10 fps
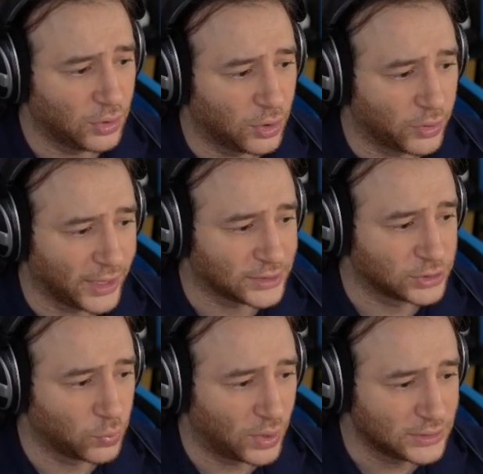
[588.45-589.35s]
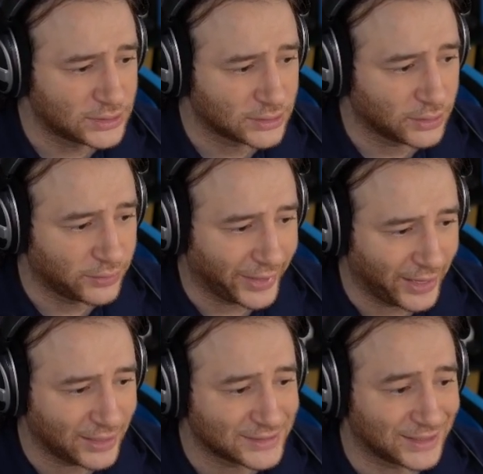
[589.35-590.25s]
Okay, so once
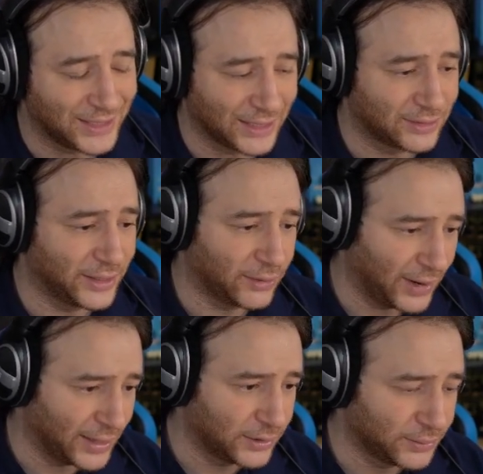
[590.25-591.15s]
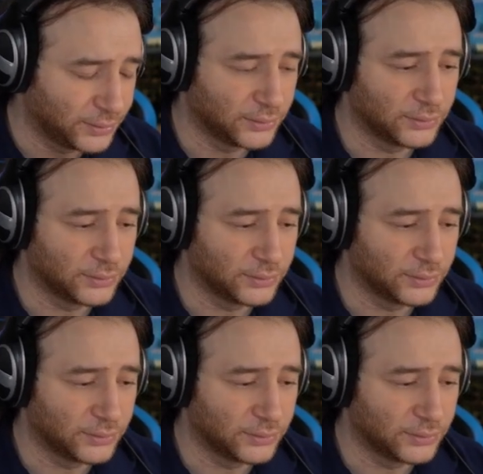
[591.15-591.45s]
they select their random